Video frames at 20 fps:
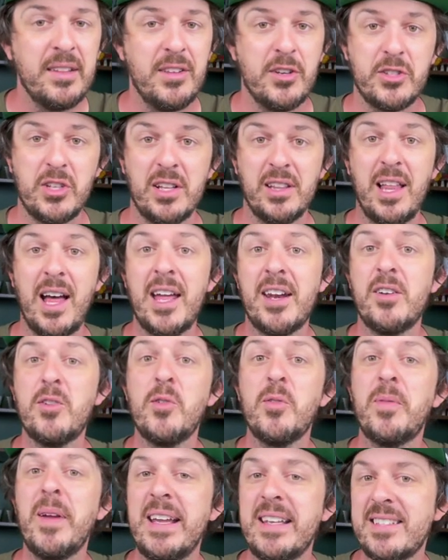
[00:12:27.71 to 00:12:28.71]
There's a lot of
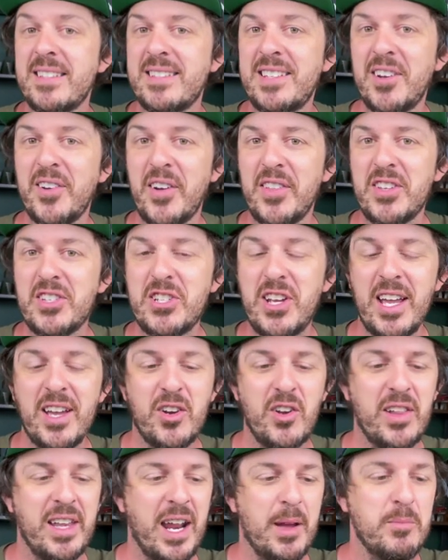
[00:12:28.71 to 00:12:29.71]
new faces here on the
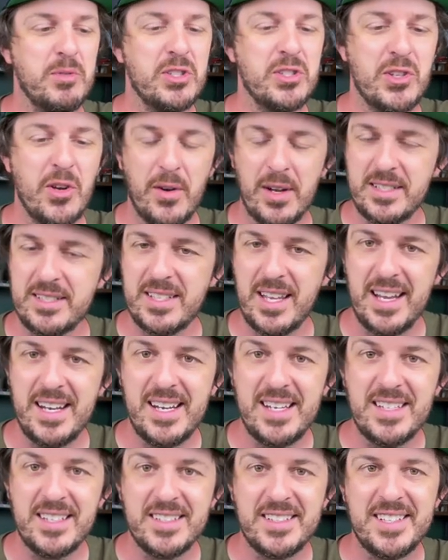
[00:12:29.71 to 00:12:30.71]
channel and I'm so
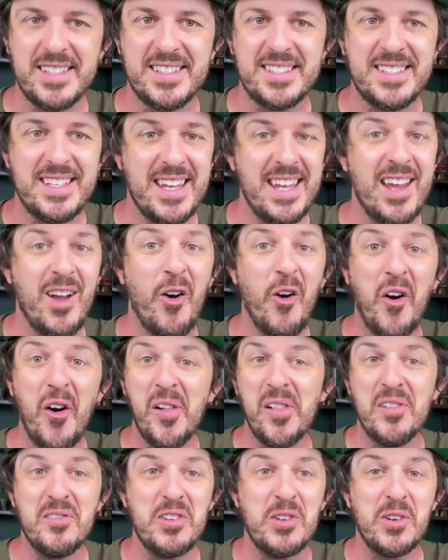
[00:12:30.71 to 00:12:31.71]
excited to see
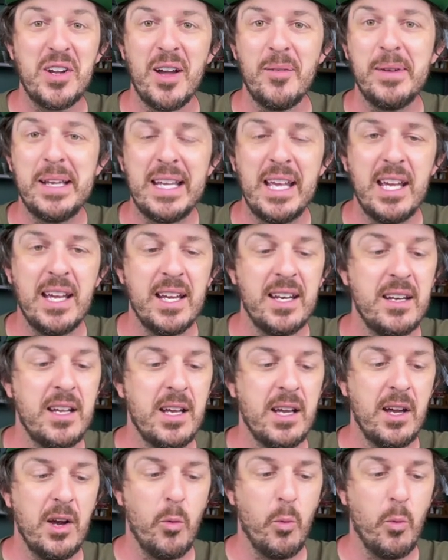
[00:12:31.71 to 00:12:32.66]
all of you coming in.